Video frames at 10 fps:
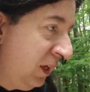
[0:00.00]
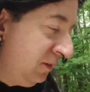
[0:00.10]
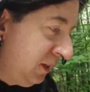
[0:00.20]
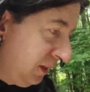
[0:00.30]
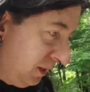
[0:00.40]
I
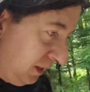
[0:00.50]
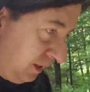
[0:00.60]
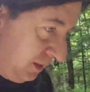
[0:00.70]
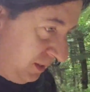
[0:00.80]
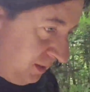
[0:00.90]
mean,
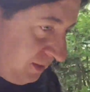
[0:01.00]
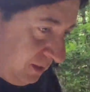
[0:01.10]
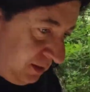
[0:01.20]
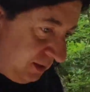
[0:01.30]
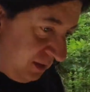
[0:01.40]

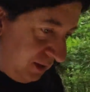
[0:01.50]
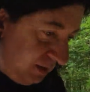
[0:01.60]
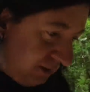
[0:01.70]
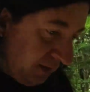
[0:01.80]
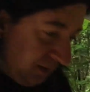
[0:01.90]

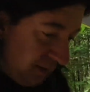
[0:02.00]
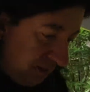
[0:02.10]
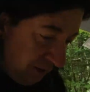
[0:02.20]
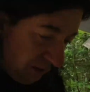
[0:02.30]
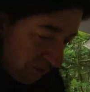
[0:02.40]

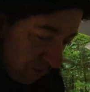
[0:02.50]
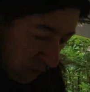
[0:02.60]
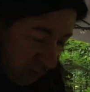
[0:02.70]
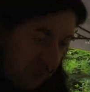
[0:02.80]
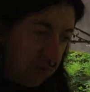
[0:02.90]
600
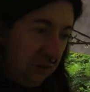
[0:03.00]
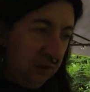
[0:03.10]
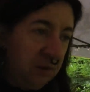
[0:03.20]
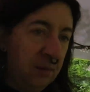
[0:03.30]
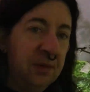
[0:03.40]
watts of
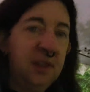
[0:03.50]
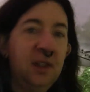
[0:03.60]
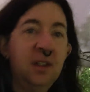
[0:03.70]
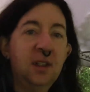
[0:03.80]
solar up there.